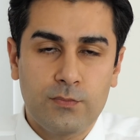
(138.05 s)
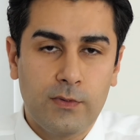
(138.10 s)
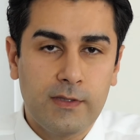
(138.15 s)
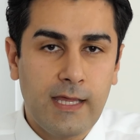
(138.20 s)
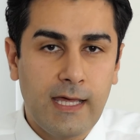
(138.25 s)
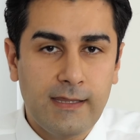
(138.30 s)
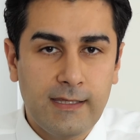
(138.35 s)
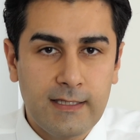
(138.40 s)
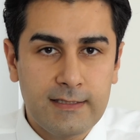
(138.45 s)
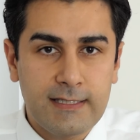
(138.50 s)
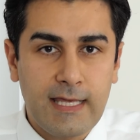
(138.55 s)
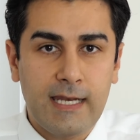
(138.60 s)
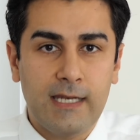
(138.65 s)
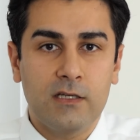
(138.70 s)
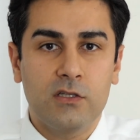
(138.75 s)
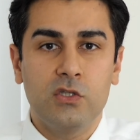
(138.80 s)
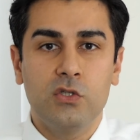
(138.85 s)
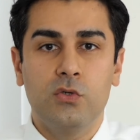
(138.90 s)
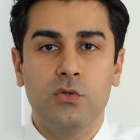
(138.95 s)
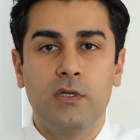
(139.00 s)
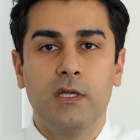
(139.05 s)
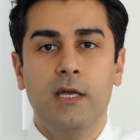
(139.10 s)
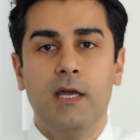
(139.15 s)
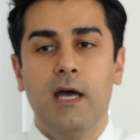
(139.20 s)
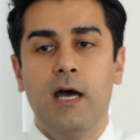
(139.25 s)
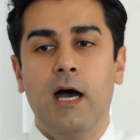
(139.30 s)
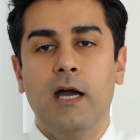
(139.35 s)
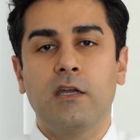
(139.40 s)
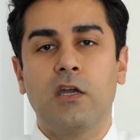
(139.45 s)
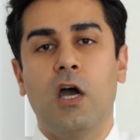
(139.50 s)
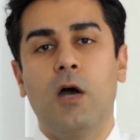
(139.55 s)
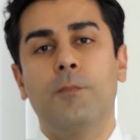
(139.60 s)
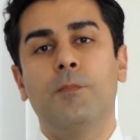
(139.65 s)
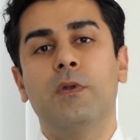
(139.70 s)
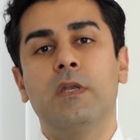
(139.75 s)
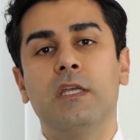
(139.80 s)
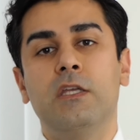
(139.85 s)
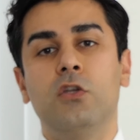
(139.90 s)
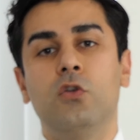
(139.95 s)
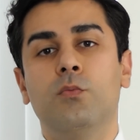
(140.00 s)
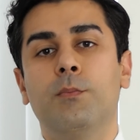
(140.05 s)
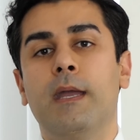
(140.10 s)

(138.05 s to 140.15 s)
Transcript: But that does that include a company you